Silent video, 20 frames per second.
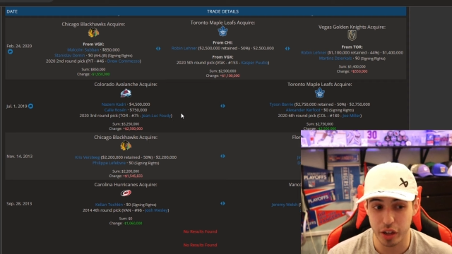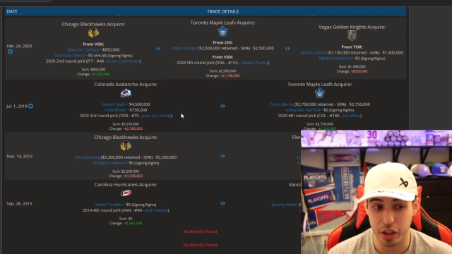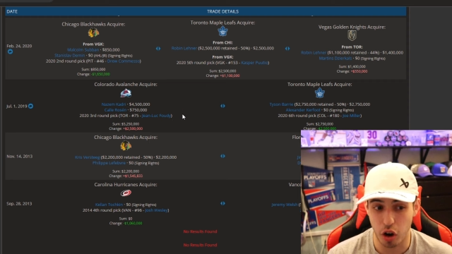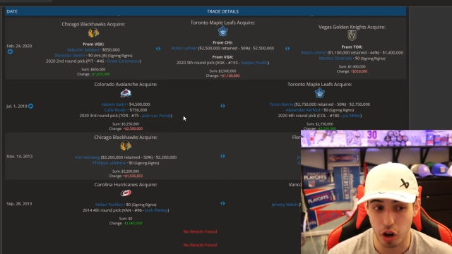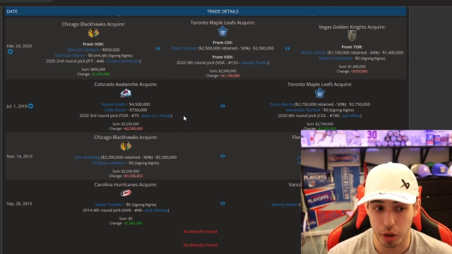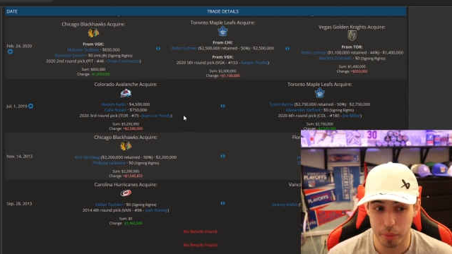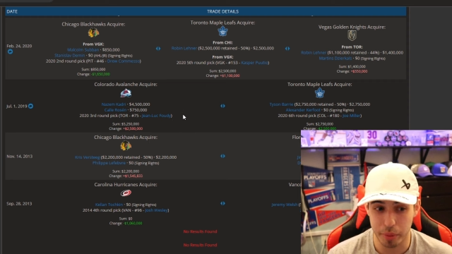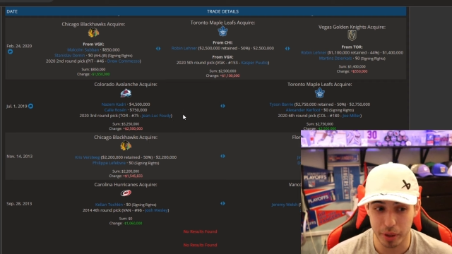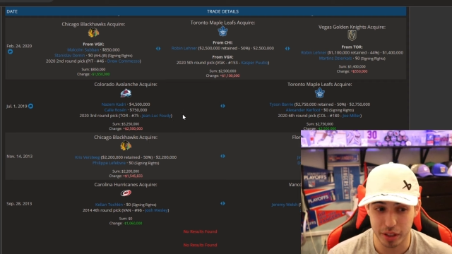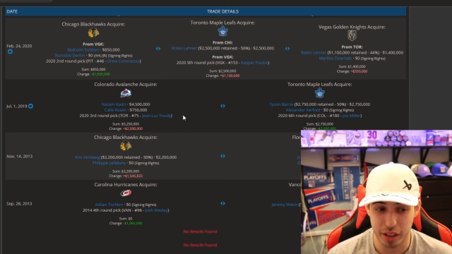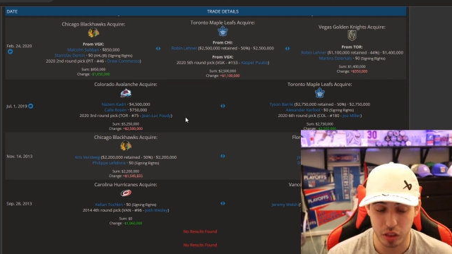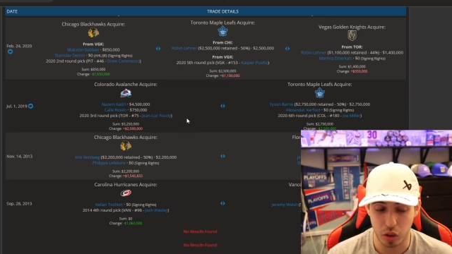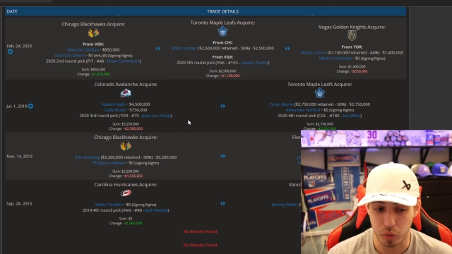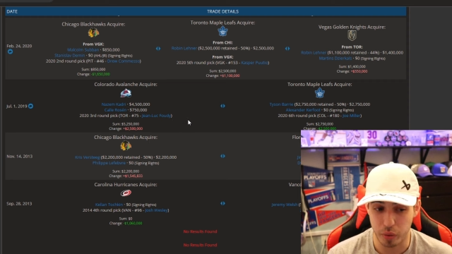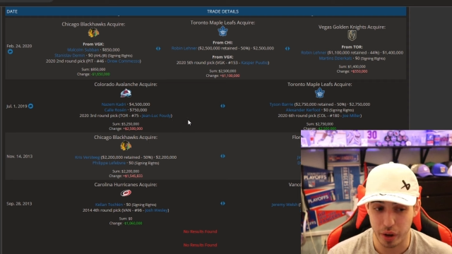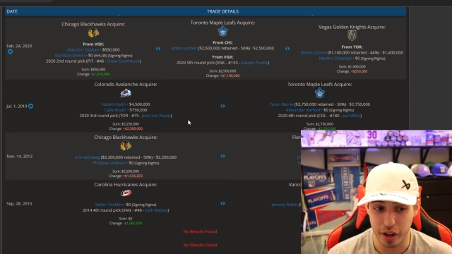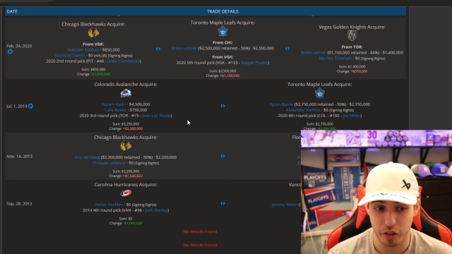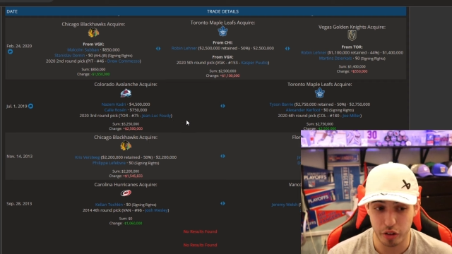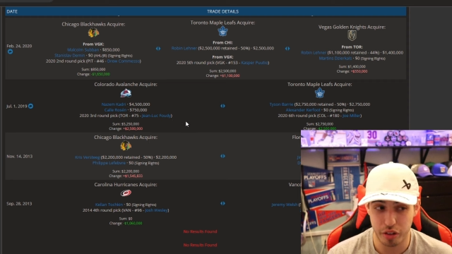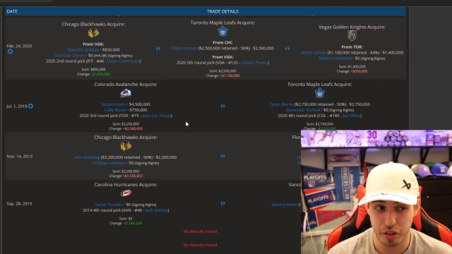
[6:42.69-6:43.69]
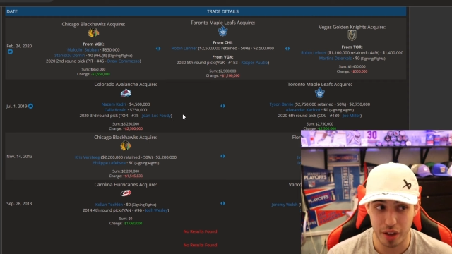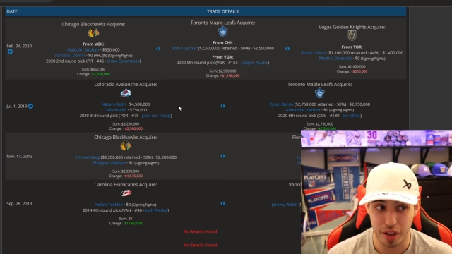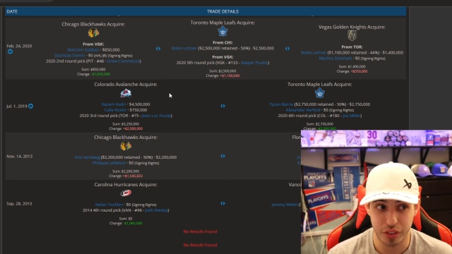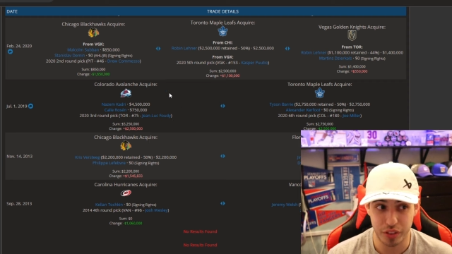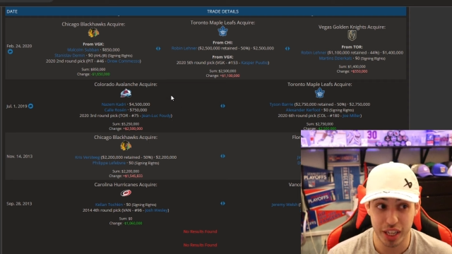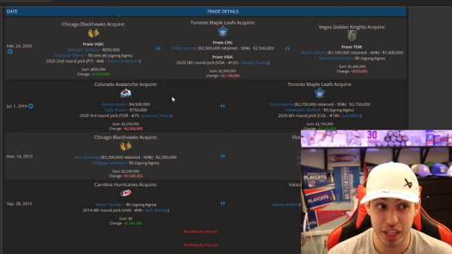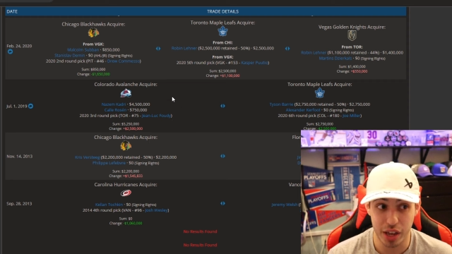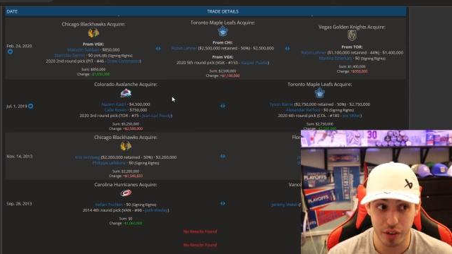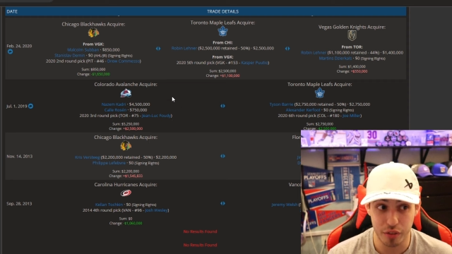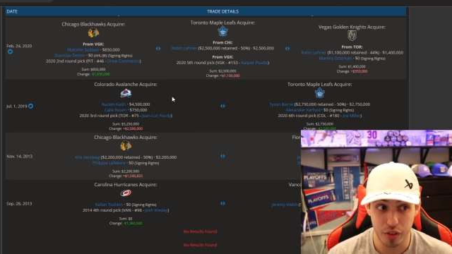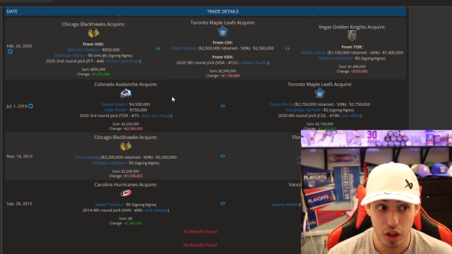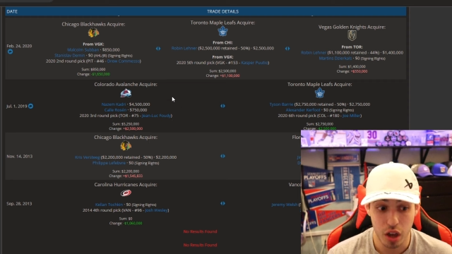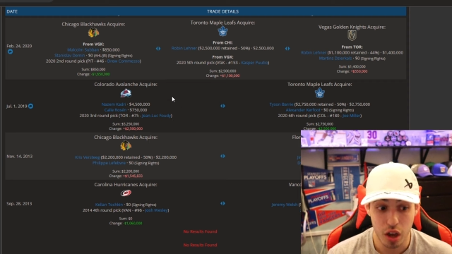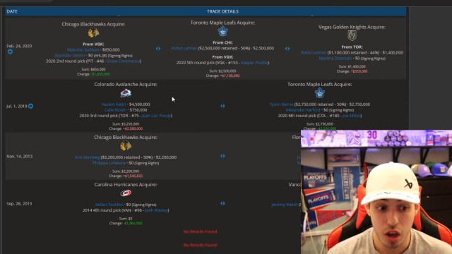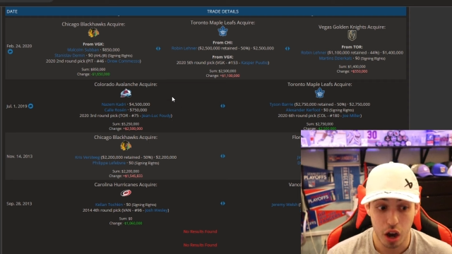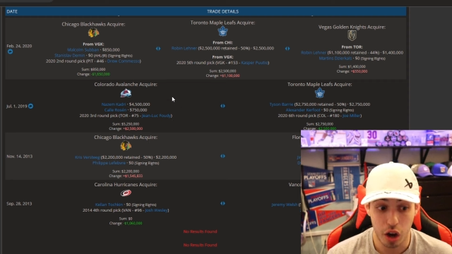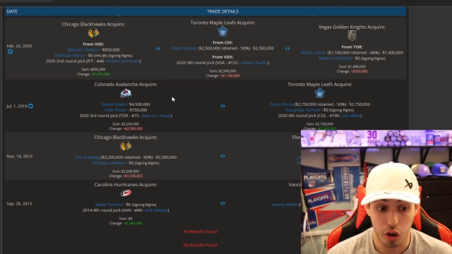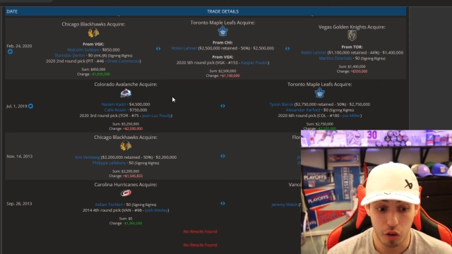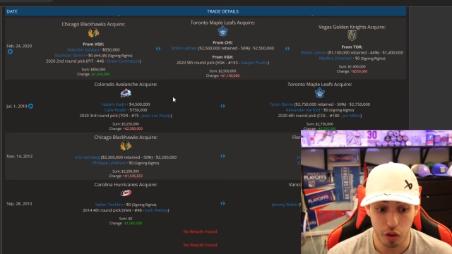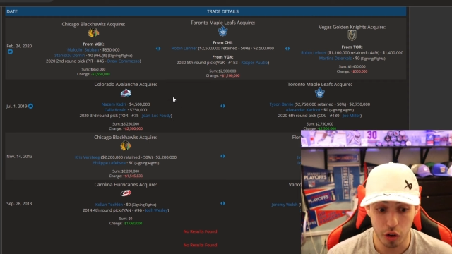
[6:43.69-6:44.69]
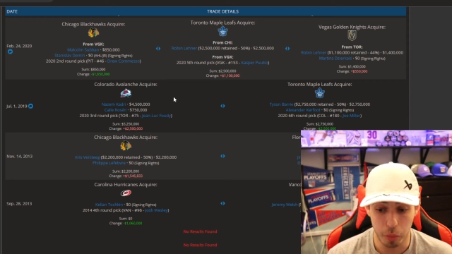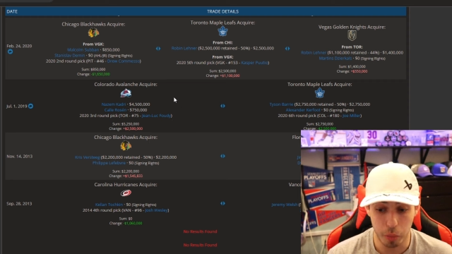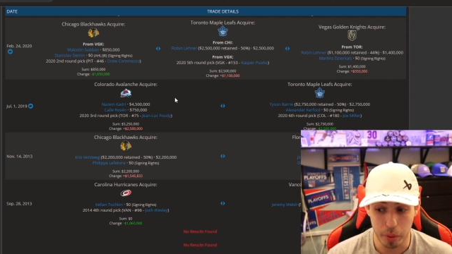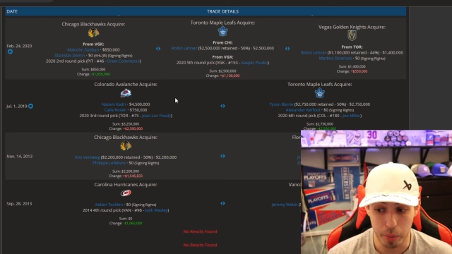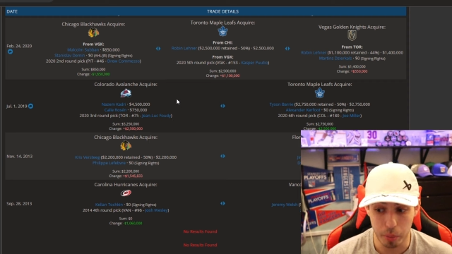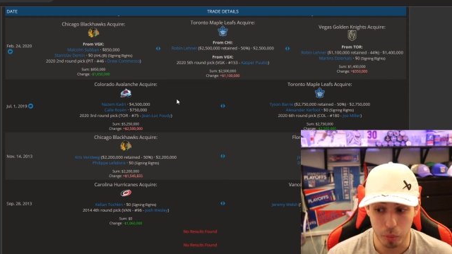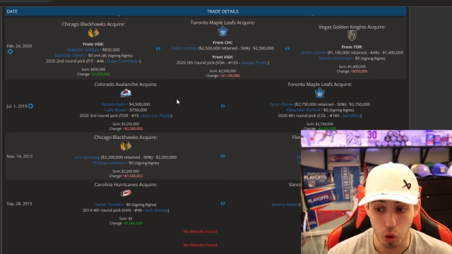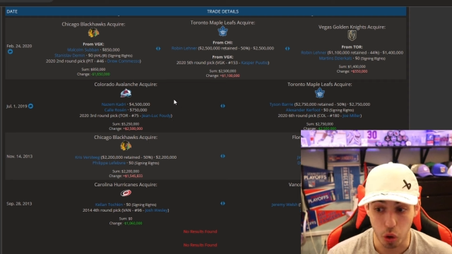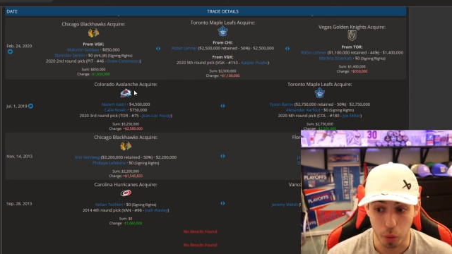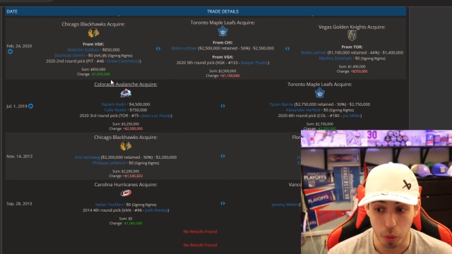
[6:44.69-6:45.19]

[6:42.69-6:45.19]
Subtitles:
argument that the Rangers have to give a little bit more.